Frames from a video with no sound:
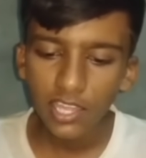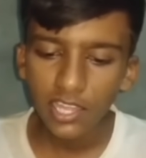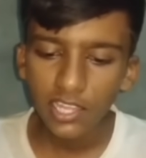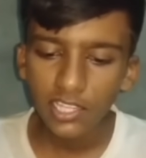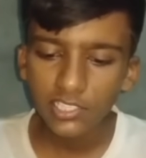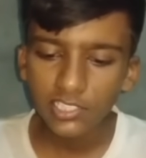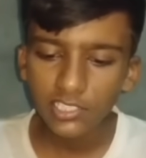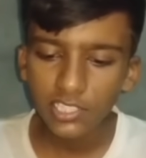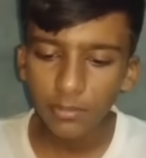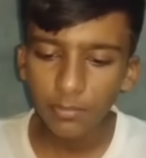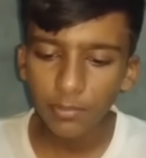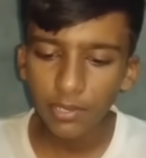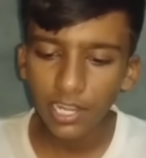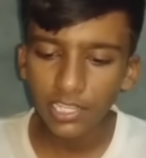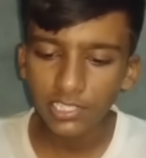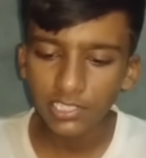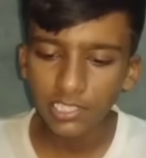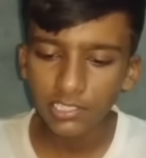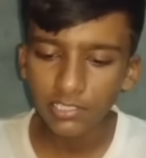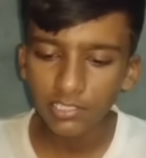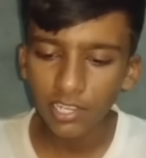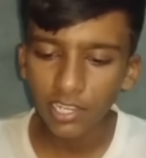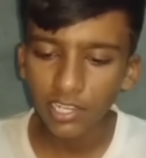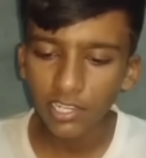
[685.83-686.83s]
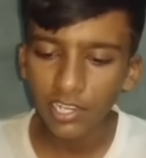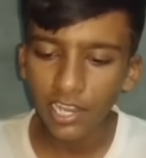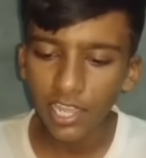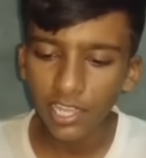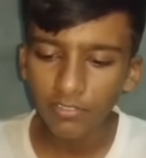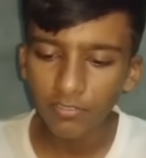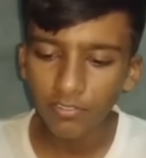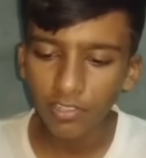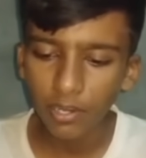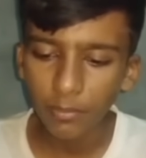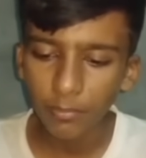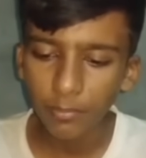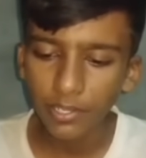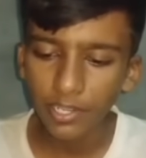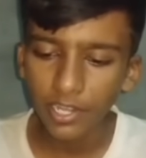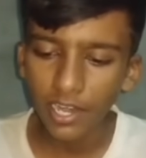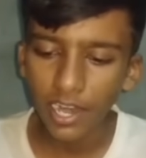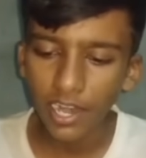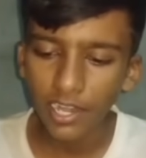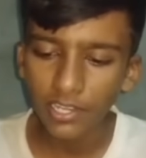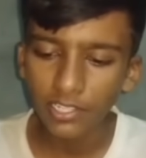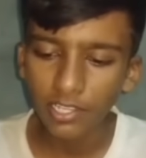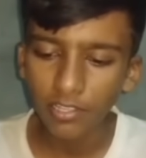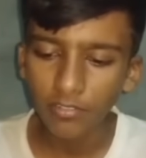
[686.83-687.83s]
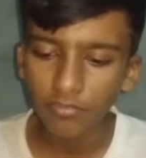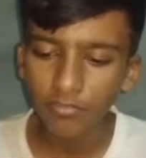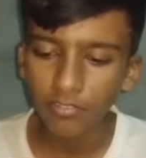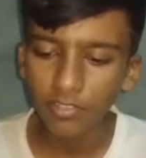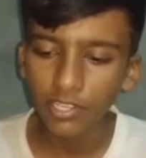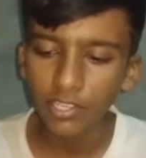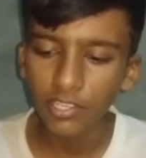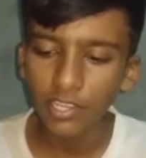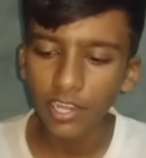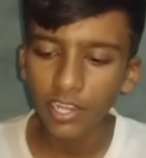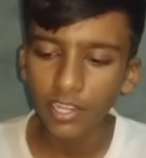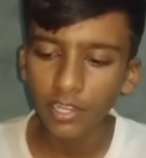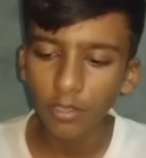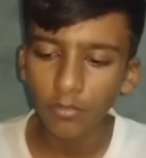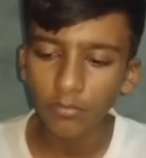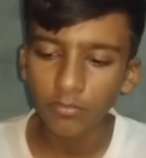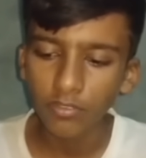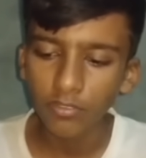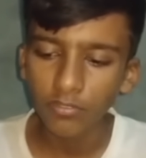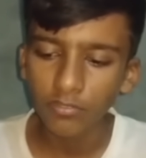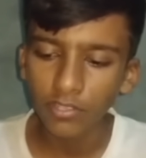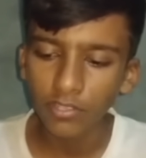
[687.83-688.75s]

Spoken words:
Each stamen has a thread-like filament at the free end of